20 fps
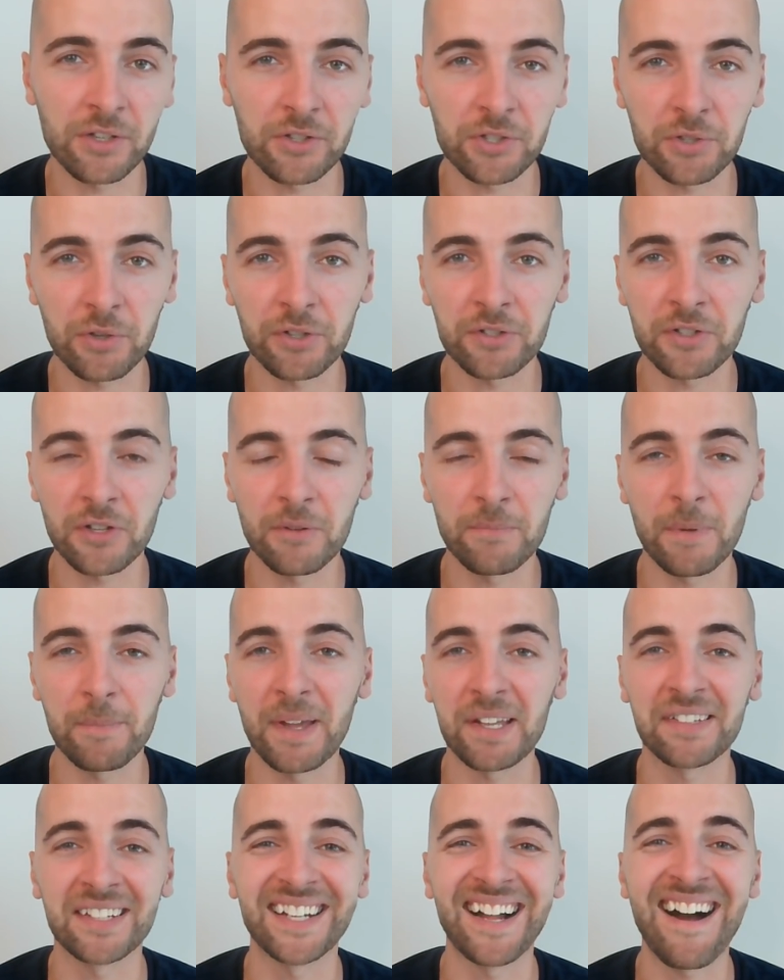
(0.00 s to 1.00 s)
in the short term, but
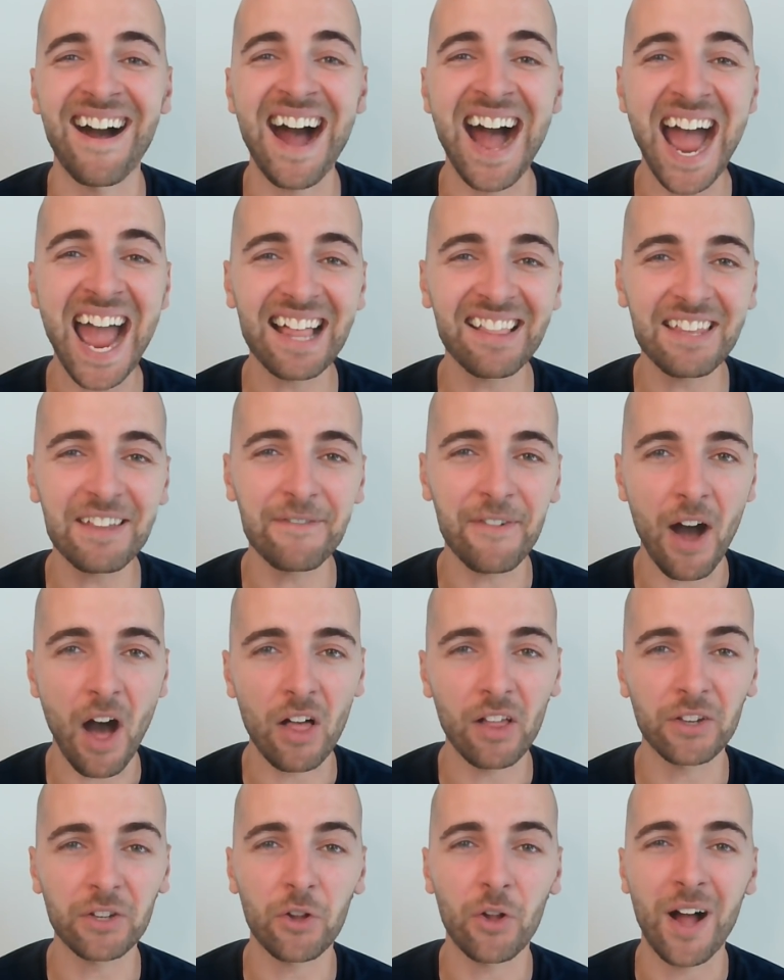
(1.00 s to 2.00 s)
makes it highly
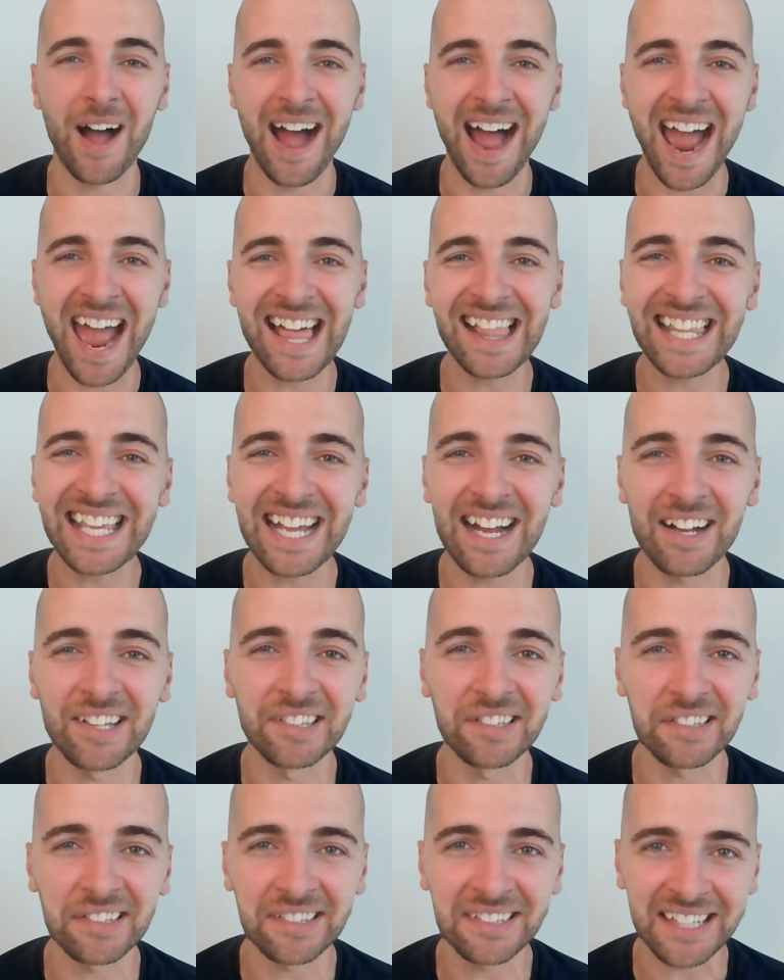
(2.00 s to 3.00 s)
volatile, highly
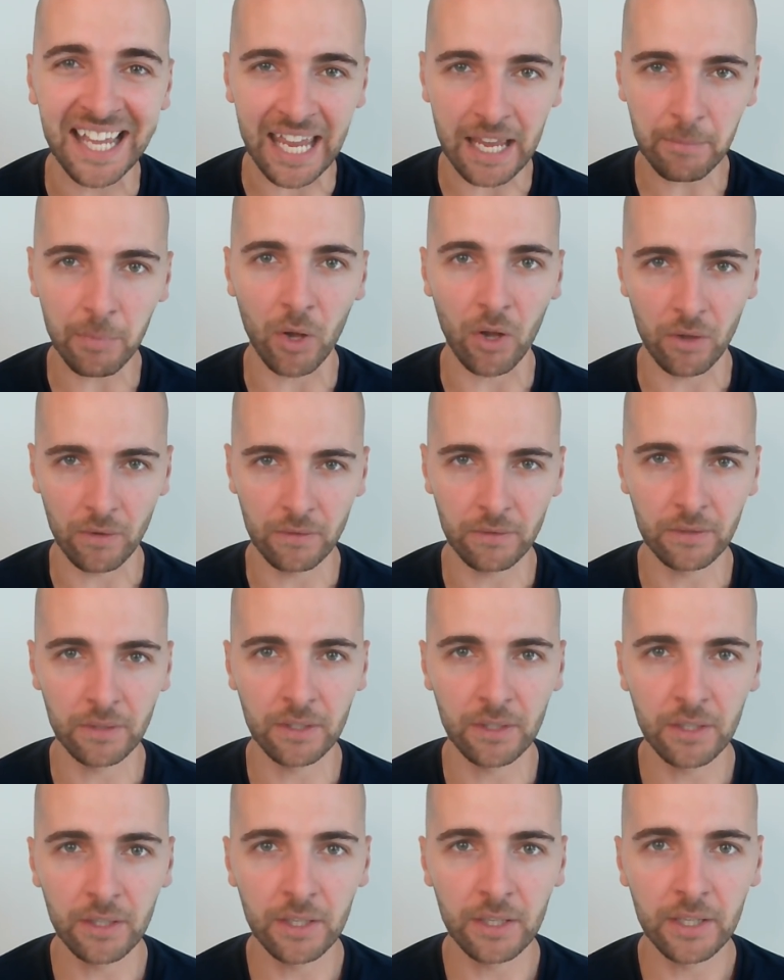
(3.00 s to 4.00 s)
unstable
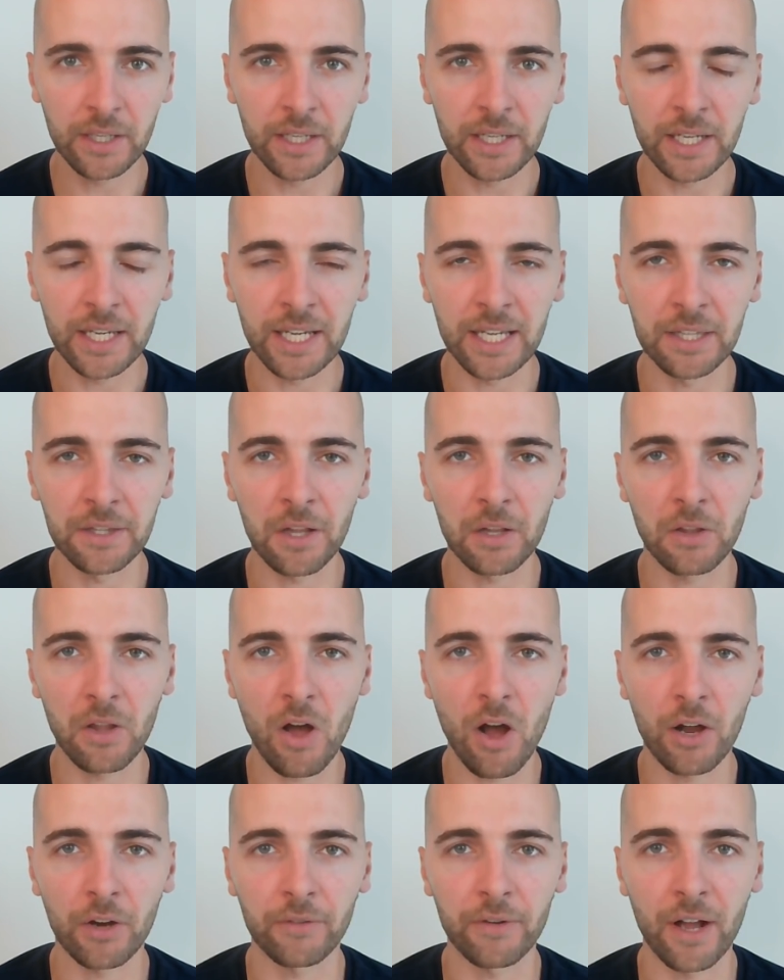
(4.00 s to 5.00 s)
in the
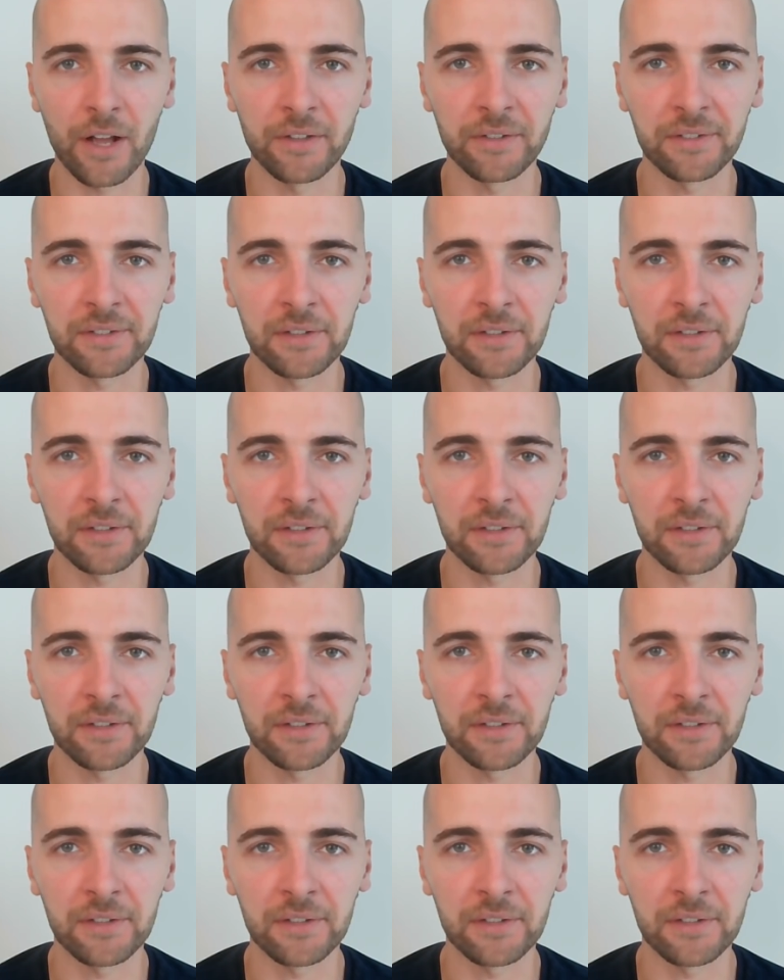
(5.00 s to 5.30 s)
long run.